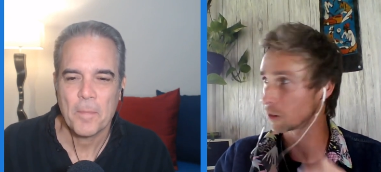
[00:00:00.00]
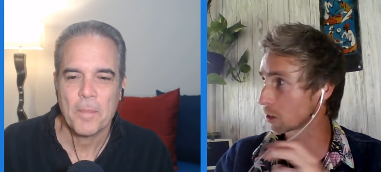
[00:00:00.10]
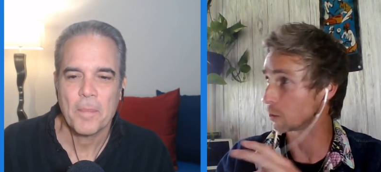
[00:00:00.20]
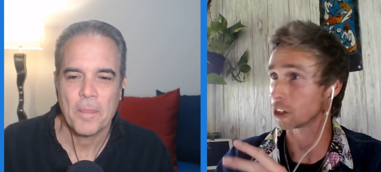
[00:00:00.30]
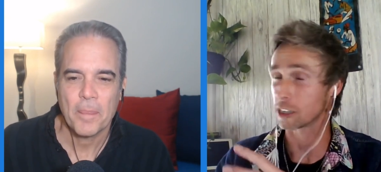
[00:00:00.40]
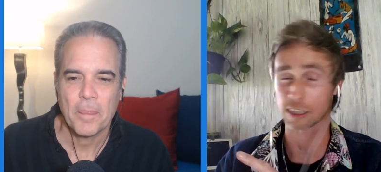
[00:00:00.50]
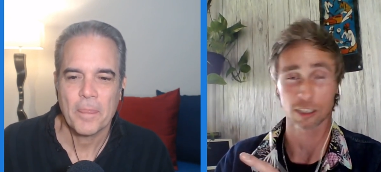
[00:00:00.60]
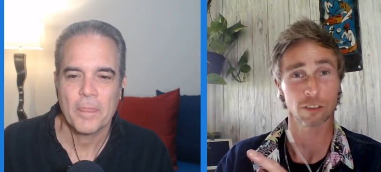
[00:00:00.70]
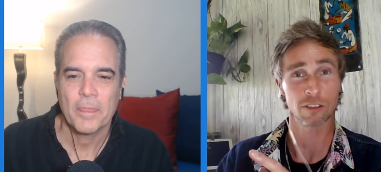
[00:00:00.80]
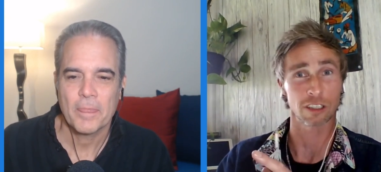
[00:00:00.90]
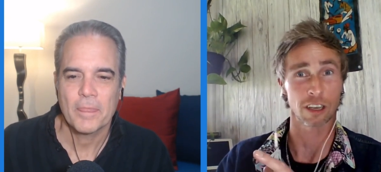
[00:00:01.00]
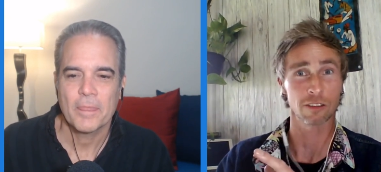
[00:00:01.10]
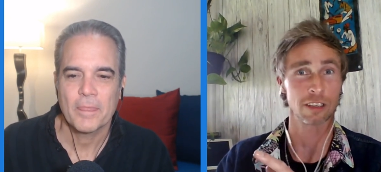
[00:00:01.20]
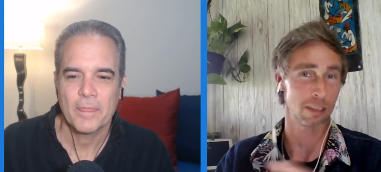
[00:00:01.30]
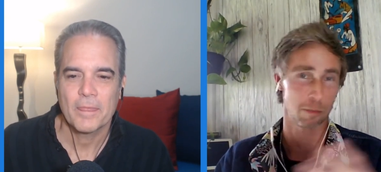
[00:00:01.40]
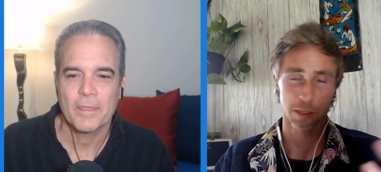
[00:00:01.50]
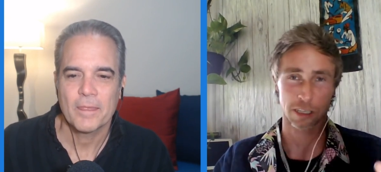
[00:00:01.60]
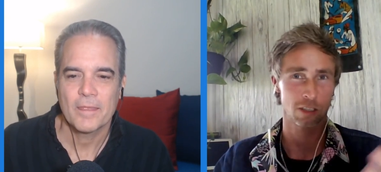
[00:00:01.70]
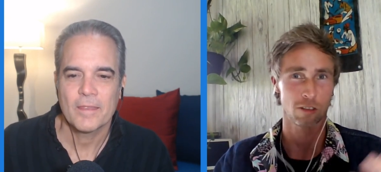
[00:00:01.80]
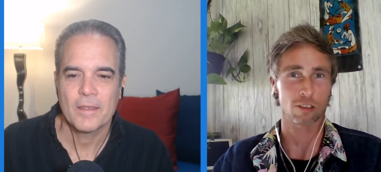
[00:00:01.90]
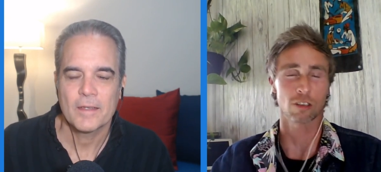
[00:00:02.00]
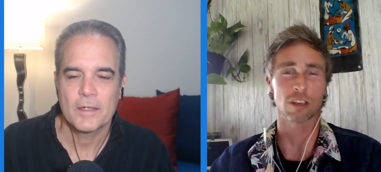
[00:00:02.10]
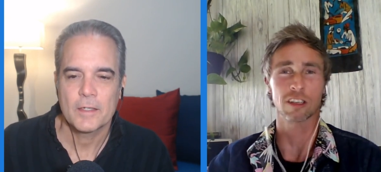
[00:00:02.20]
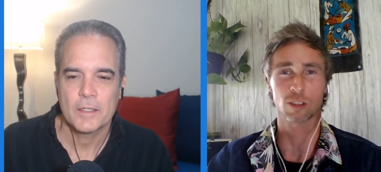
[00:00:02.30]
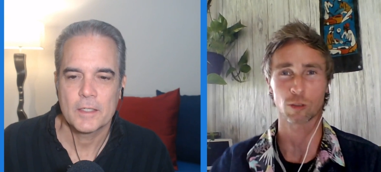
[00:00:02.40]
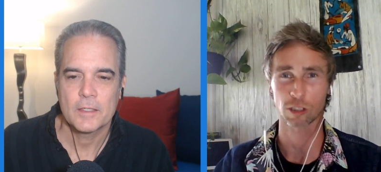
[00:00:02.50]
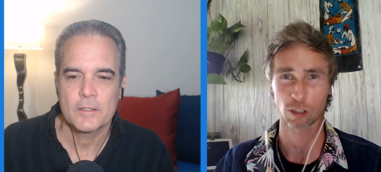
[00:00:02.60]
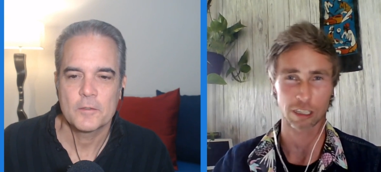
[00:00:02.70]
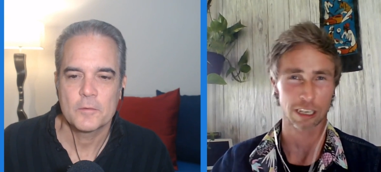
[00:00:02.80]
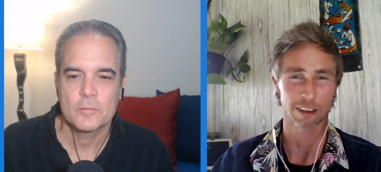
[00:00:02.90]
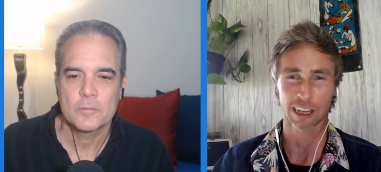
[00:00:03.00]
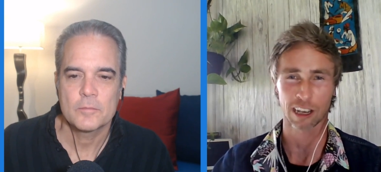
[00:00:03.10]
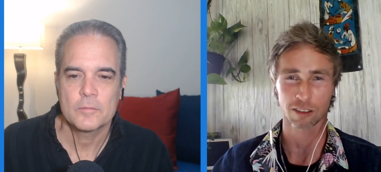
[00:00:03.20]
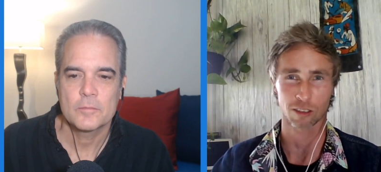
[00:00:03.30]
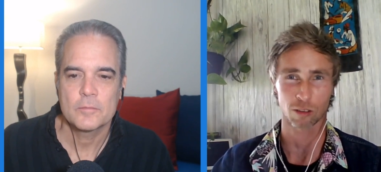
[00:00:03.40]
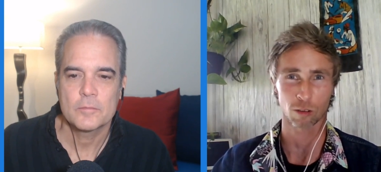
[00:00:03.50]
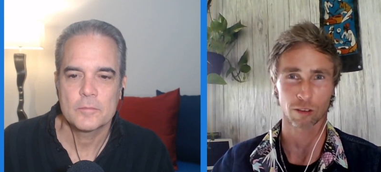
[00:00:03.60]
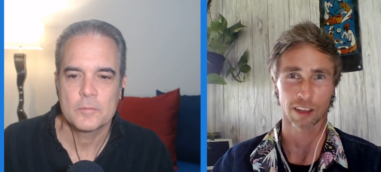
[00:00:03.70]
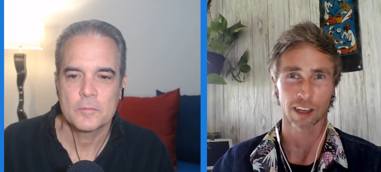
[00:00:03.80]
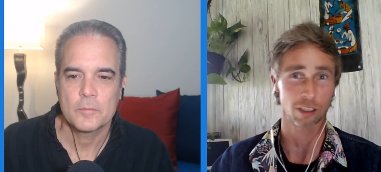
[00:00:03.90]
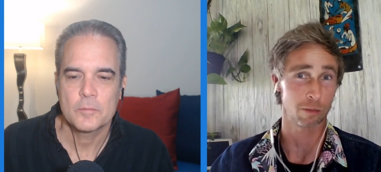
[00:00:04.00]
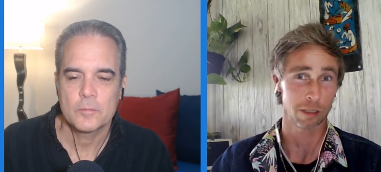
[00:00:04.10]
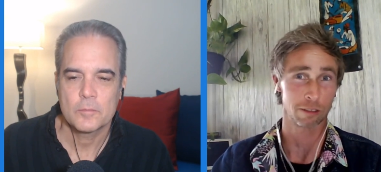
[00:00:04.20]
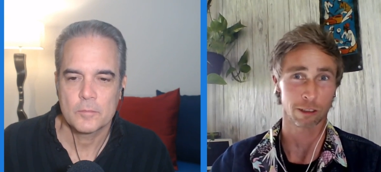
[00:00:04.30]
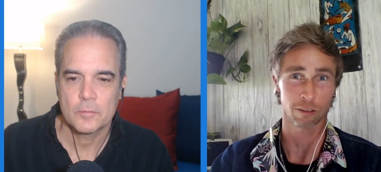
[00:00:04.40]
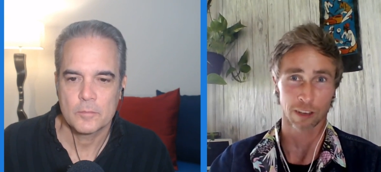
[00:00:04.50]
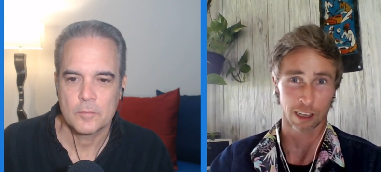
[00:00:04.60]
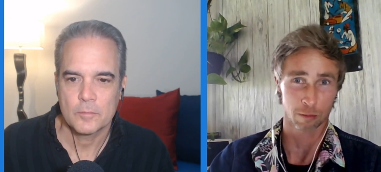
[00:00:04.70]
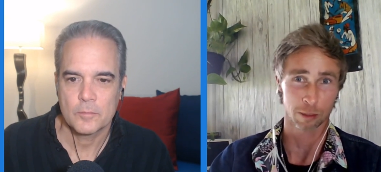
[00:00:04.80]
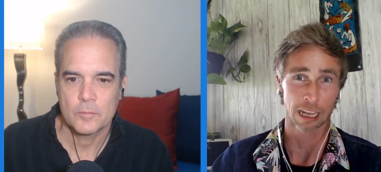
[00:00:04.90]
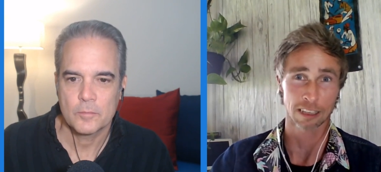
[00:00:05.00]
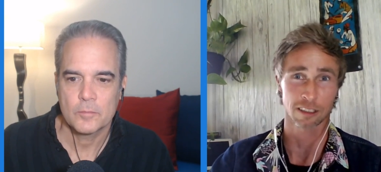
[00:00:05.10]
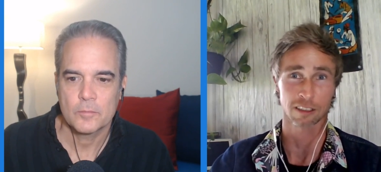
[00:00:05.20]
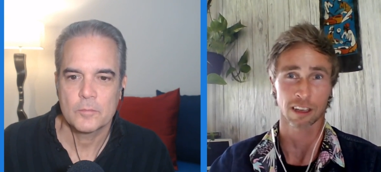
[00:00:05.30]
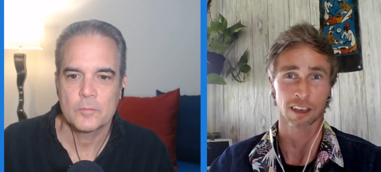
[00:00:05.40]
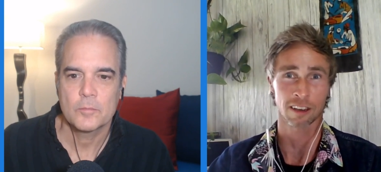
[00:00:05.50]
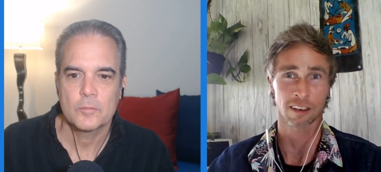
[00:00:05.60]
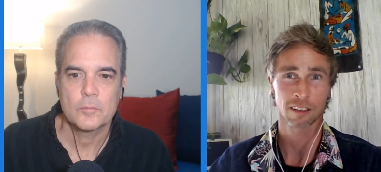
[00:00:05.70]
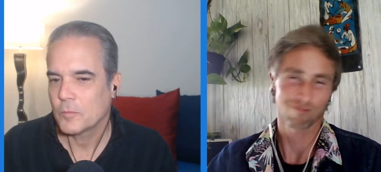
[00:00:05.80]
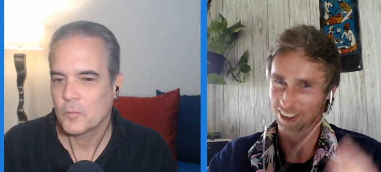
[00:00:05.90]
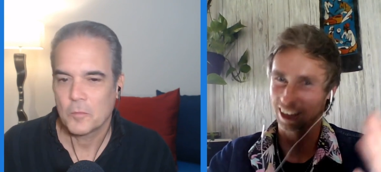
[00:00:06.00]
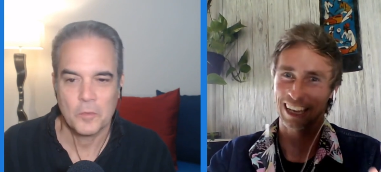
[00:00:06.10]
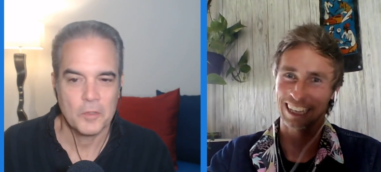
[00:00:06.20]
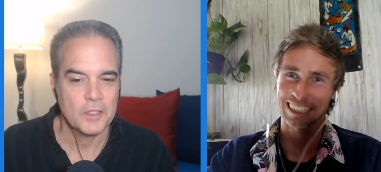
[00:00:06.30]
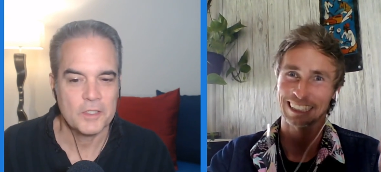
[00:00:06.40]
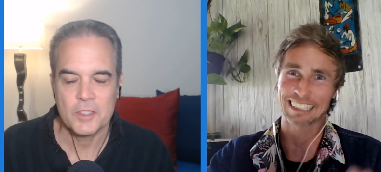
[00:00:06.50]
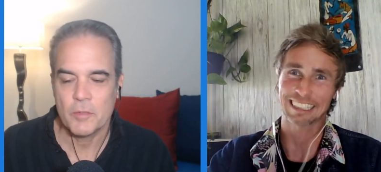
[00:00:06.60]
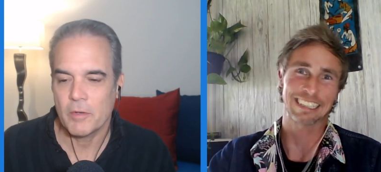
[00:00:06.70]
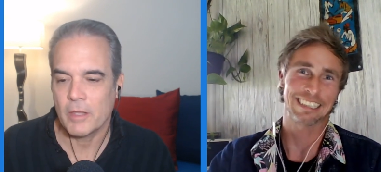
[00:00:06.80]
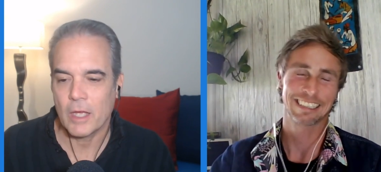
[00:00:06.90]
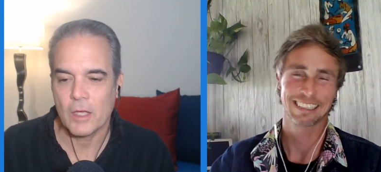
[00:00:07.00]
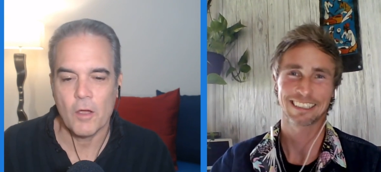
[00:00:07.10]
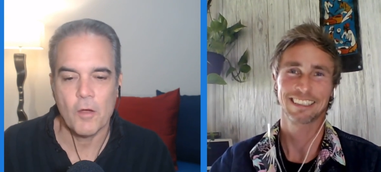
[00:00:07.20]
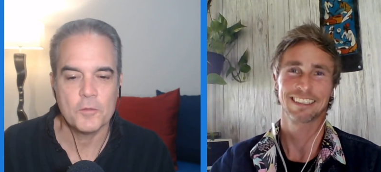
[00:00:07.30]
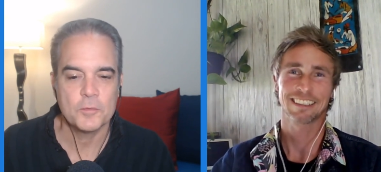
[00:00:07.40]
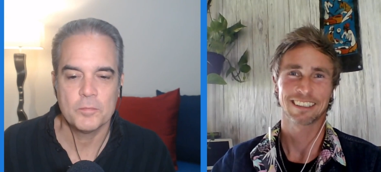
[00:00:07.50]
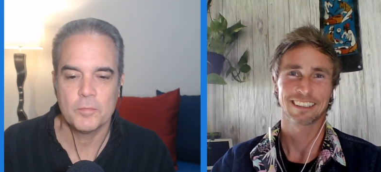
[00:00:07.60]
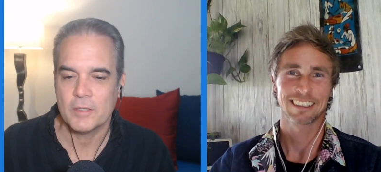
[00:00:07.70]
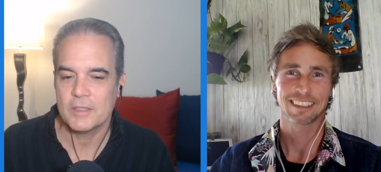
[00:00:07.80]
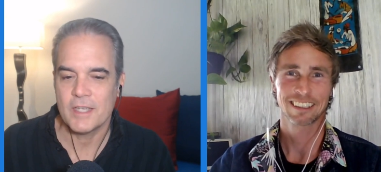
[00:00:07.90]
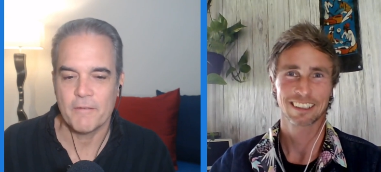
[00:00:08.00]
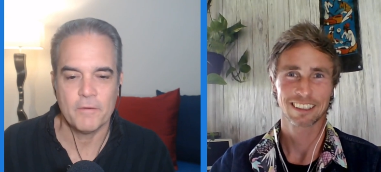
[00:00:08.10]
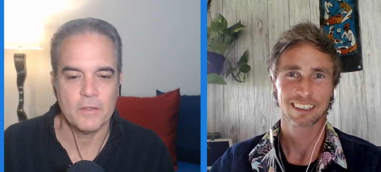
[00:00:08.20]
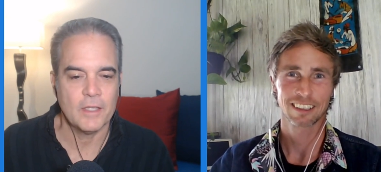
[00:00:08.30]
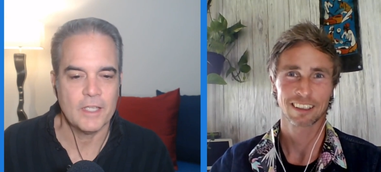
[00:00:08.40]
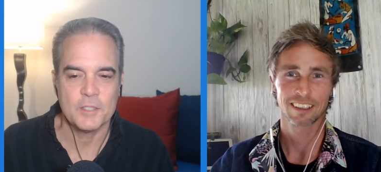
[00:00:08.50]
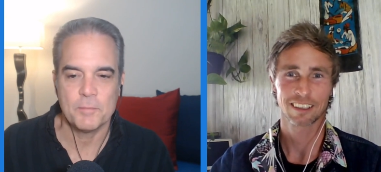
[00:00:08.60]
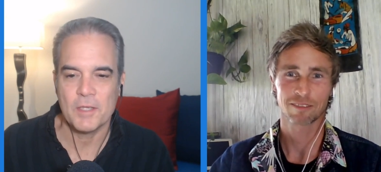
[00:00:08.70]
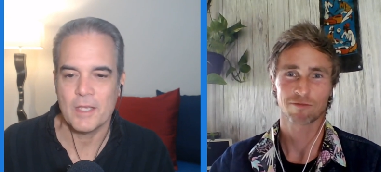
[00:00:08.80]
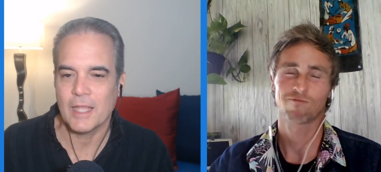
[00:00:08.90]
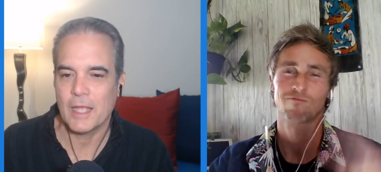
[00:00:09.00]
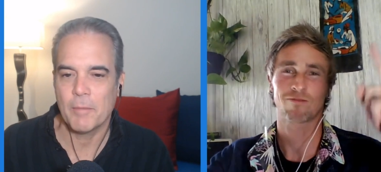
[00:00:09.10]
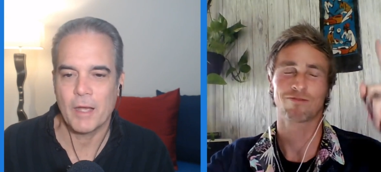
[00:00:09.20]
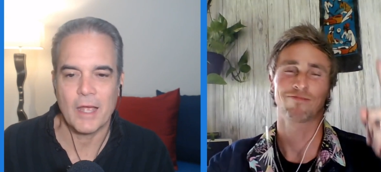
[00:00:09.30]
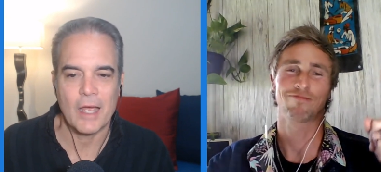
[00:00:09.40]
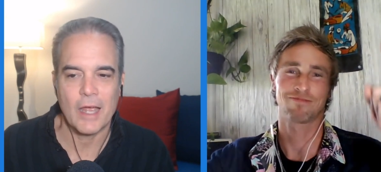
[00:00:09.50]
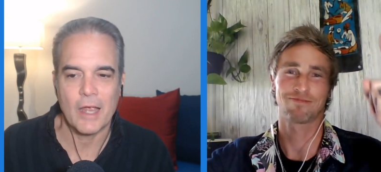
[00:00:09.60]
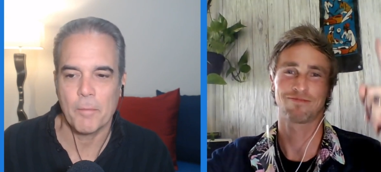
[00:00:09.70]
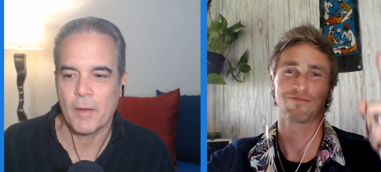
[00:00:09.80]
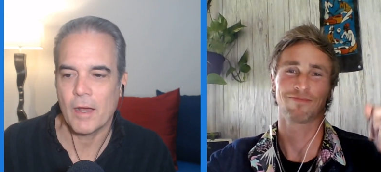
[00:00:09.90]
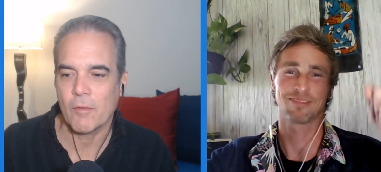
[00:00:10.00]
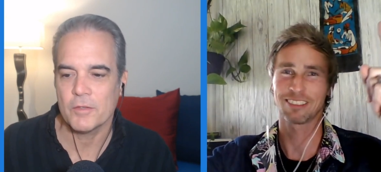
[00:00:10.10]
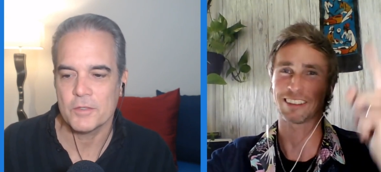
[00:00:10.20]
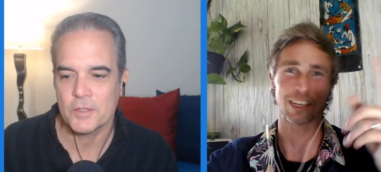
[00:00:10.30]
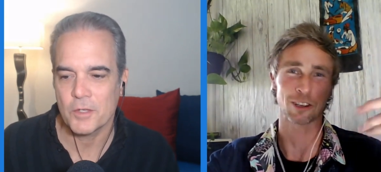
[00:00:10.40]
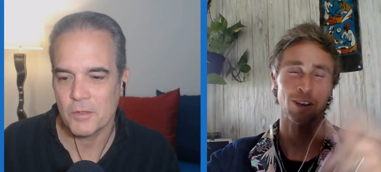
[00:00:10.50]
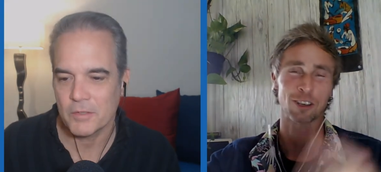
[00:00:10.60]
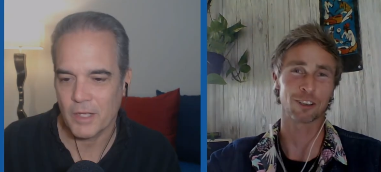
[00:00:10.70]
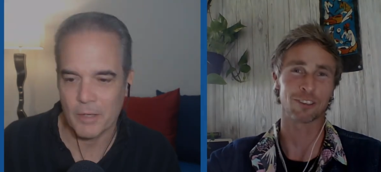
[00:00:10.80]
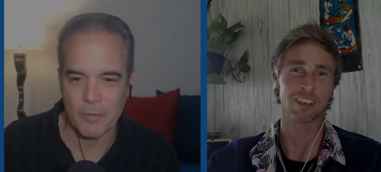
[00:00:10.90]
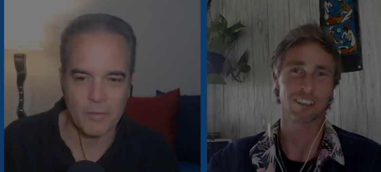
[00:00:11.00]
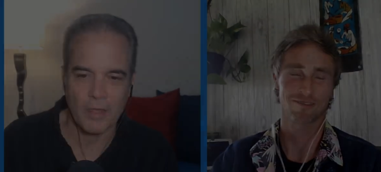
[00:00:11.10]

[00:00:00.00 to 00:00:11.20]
Speaker 1: community that you've discovered and the potential to turn it into a soteria house and all of that. You'd be a real valuable asset to that.
Speaker 2: Hey. We're going to see where that goes, but definitely it's being led by a higher power. There's no doubt wrong. about